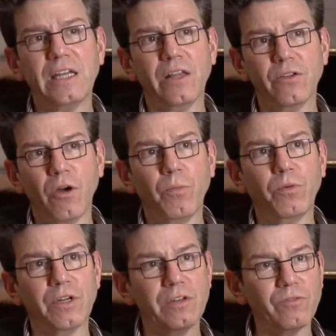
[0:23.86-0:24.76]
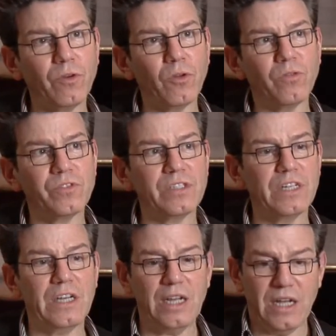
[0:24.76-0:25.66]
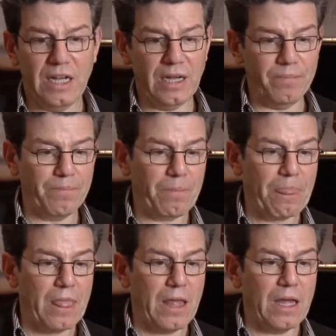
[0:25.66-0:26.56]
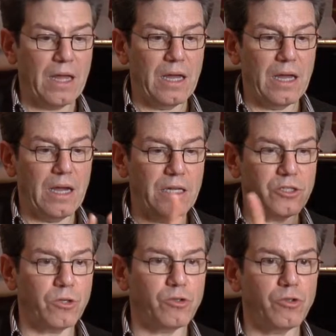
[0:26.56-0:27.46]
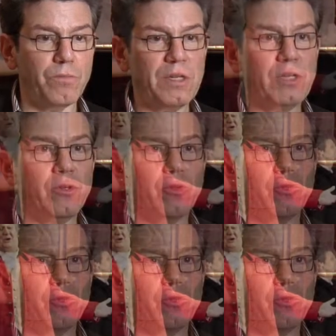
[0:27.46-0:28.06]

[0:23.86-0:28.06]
other opera involves a social milieu.